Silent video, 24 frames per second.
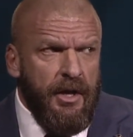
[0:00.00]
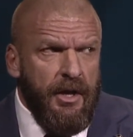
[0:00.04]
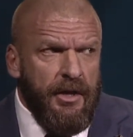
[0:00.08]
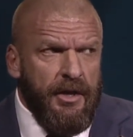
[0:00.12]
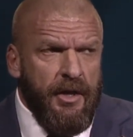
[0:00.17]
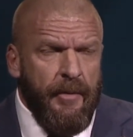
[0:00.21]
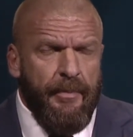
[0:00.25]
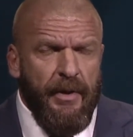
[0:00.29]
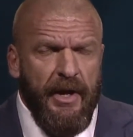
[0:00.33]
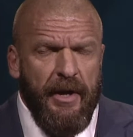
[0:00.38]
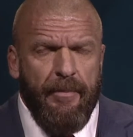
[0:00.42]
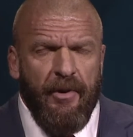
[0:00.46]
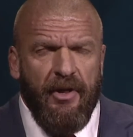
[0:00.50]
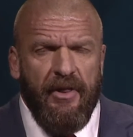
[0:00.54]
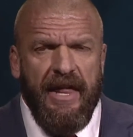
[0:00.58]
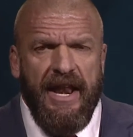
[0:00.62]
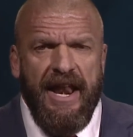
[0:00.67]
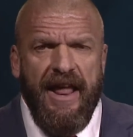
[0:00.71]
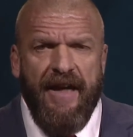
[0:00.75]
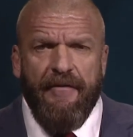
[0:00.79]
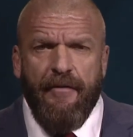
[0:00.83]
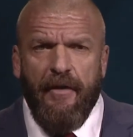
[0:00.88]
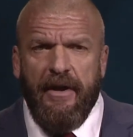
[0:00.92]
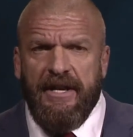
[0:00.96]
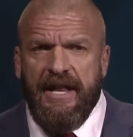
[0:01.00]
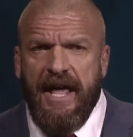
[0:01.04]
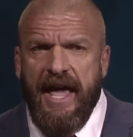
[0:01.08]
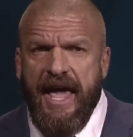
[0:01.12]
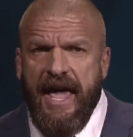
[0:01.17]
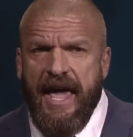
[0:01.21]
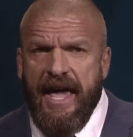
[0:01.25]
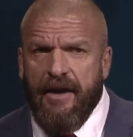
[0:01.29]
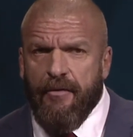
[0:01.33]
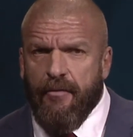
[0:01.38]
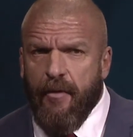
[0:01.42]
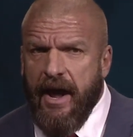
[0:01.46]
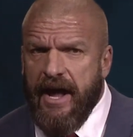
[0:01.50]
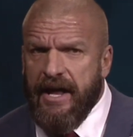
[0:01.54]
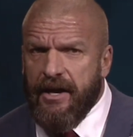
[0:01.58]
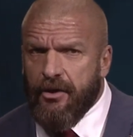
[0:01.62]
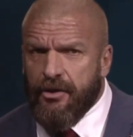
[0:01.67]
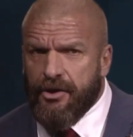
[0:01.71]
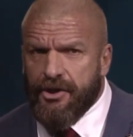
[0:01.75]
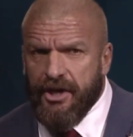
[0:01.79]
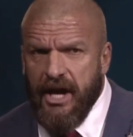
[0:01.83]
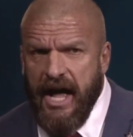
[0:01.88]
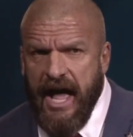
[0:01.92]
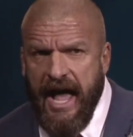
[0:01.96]
The people that every day, rain or
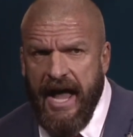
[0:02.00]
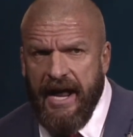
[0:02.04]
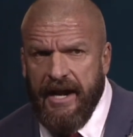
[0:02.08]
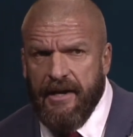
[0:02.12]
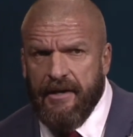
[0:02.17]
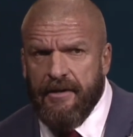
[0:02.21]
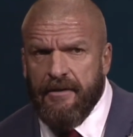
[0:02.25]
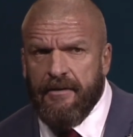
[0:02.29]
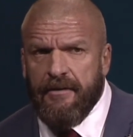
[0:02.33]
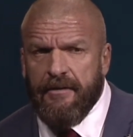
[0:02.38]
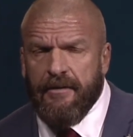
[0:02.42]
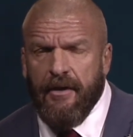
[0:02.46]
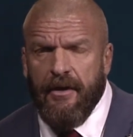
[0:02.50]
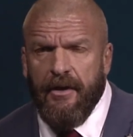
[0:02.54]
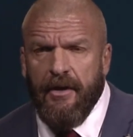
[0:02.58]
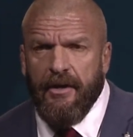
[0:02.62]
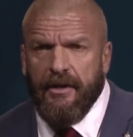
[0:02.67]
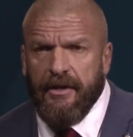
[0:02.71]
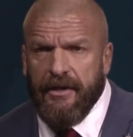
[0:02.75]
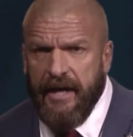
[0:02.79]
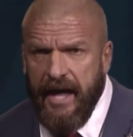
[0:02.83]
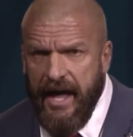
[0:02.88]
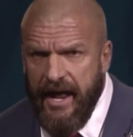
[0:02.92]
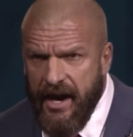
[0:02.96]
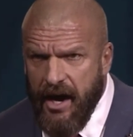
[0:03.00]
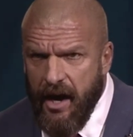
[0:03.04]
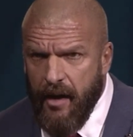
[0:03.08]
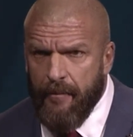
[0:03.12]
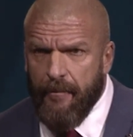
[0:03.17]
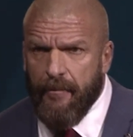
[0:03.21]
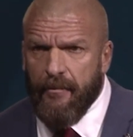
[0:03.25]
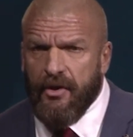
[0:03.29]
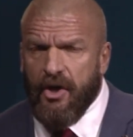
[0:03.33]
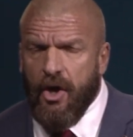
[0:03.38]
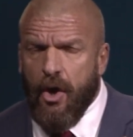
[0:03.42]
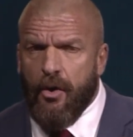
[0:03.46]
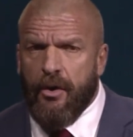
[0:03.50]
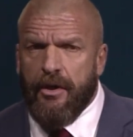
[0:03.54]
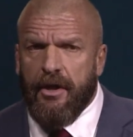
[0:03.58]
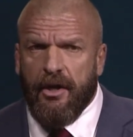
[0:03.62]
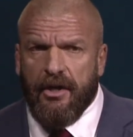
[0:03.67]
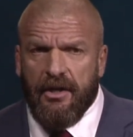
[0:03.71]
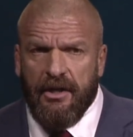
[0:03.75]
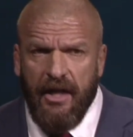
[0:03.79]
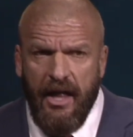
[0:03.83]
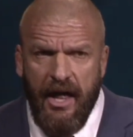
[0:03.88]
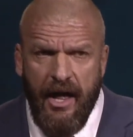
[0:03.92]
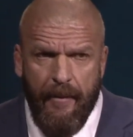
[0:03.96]
shine, get up and go to their
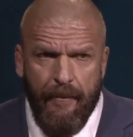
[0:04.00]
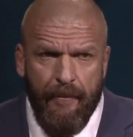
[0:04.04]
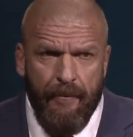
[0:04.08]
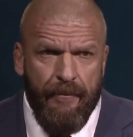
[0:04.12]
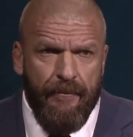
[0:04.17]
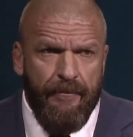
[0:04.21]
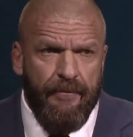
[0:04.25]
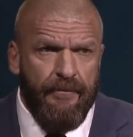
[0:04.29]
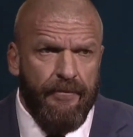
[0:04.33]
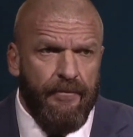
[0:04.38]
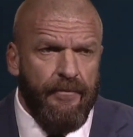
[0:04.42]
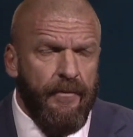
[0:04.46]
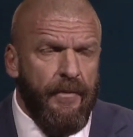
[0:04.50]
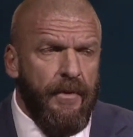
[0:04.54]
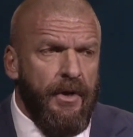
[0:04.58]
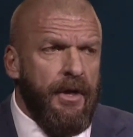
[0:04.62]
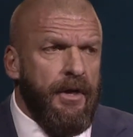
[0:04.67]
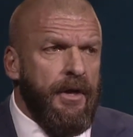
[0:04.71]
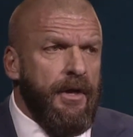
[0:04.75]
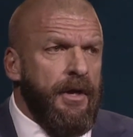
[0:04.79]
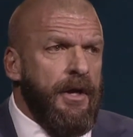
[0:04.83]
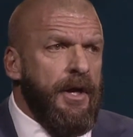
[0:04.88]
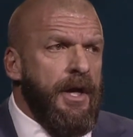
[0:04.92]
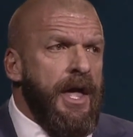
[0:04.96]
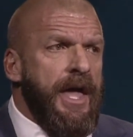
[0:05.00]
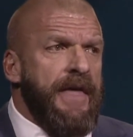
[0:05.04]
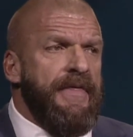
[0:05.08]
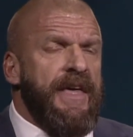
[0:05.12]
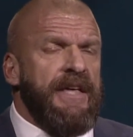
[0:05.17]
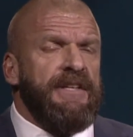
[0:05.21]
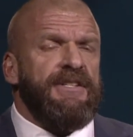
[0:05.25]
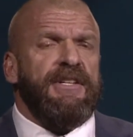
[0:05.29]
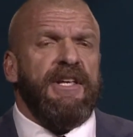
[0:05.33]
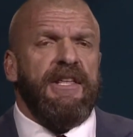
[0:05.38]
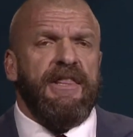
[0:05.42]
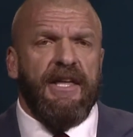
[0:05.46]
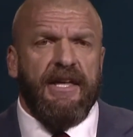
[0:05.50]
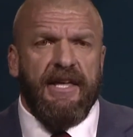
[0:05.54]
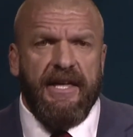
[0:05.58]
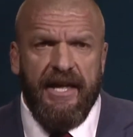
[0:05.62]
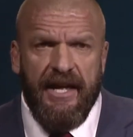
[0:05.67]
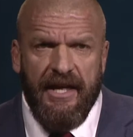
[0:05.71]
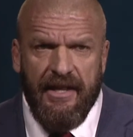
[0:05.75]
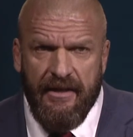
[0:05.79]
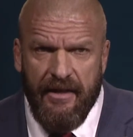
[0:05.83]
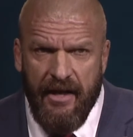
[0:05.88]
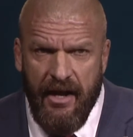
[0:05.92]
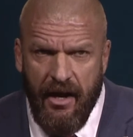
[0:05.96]
club. And they see the
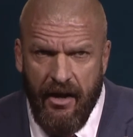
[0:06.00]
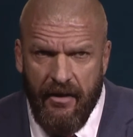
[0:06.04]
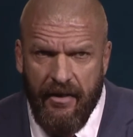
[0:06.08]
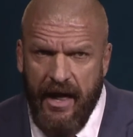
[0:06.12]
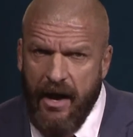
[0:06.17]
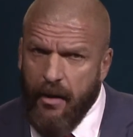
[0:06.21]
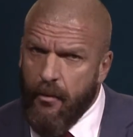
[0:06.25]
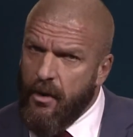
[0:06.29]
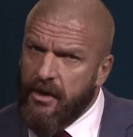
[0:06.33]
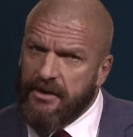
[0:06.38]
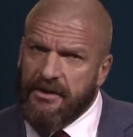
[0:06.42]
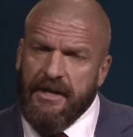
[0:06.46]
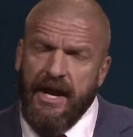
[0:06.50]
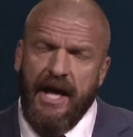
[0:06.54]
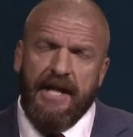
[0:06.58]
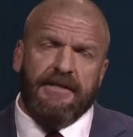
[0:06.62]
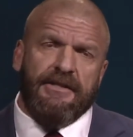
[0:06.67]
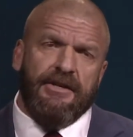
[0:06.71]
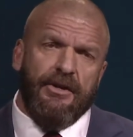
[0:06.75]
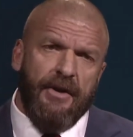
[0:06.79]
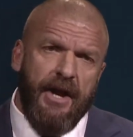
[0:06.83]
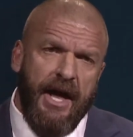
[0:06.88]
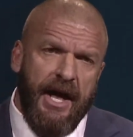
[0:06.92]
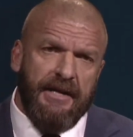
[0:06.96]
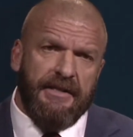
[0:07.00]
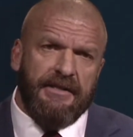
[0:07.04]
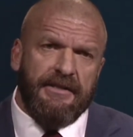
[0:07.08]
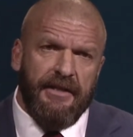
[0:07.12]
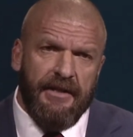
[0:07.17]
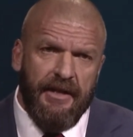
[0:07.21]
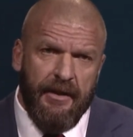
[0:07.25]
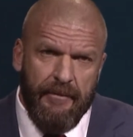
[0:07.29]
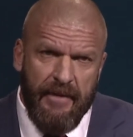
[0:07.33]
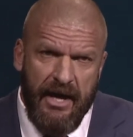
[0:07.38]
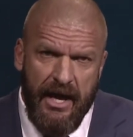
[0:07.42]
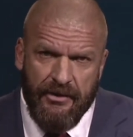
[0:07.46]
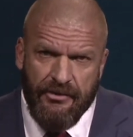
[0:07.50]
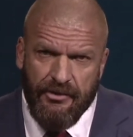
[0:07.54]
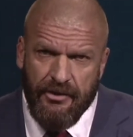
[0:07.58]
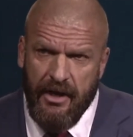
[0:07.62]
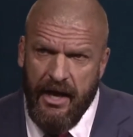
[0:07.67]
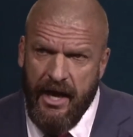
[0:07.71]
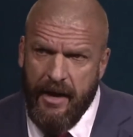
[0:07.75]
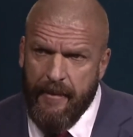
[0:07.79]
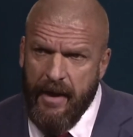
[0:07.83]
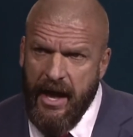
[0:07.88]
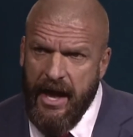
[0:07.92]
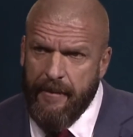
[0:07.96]
kid there that was not so nice to them
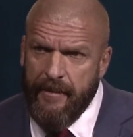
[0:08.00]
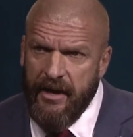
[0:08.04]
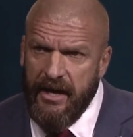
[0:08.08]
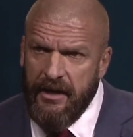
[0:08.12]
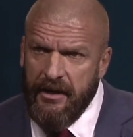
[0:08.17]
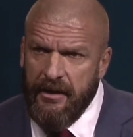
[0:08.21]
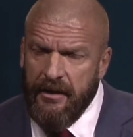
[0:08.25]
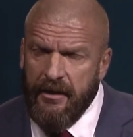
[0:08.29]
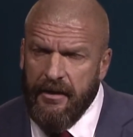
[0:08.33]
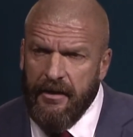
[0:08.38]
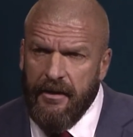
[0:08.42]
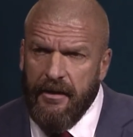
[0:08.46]
yesterday, maybe.